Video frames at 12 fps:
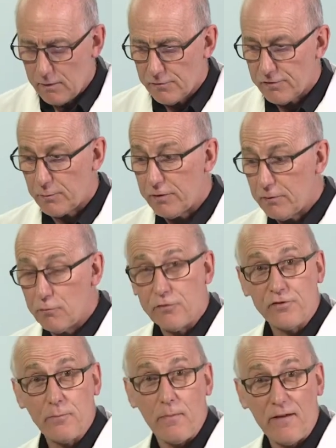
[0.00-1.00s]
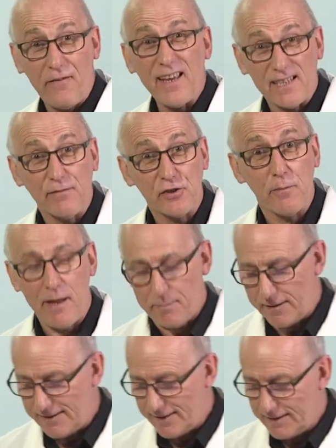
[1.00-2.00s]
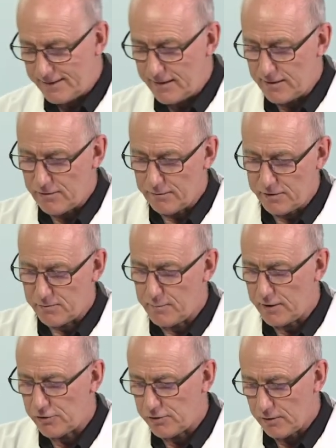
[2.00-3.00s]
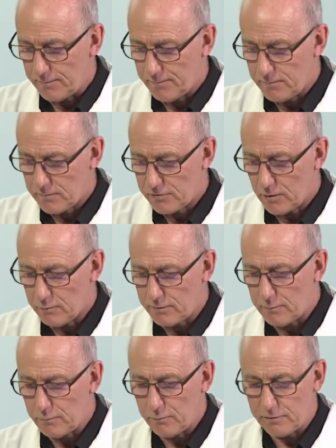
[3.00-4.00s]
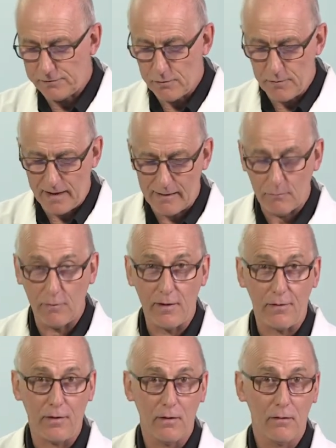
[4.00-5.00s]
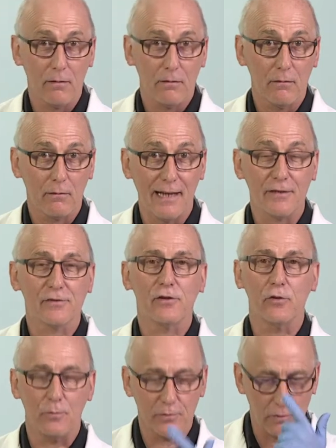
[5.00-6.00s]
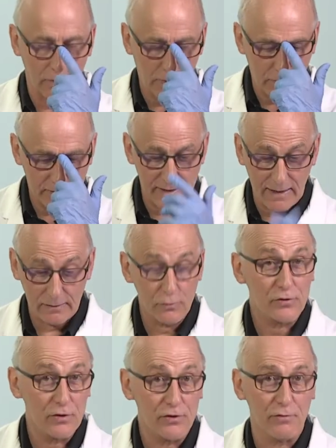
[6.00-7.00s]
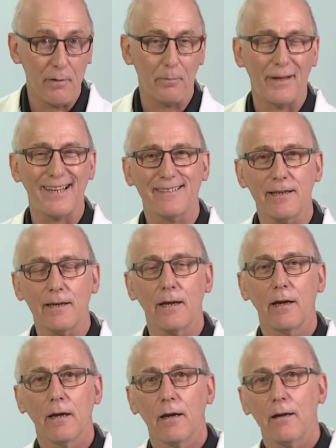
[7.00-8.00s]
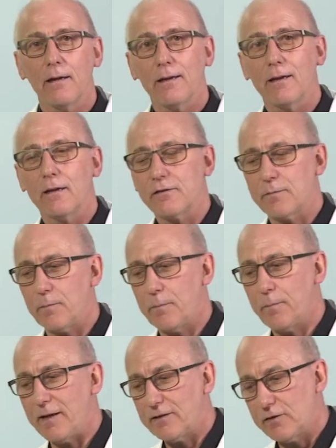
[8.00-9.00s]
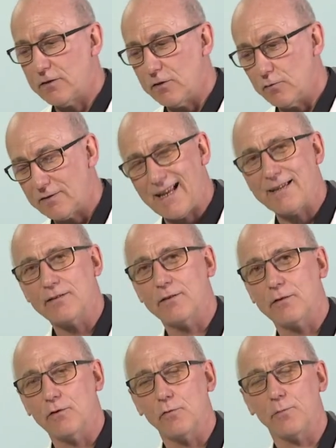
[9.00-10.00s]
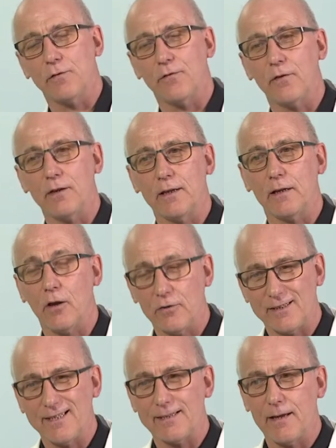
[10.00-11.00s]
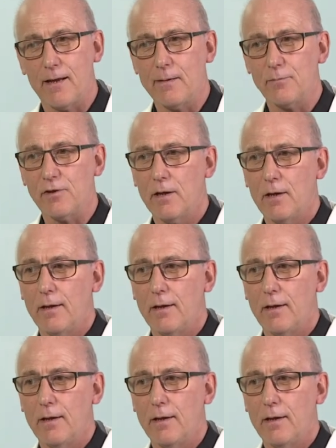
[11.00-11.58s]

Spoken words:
So we're going to run effectively some APTTs on this mixture. So we'll do that with glass tubes. Although the dilutions are in plastic, it's better to use glass tubes for the clotting times.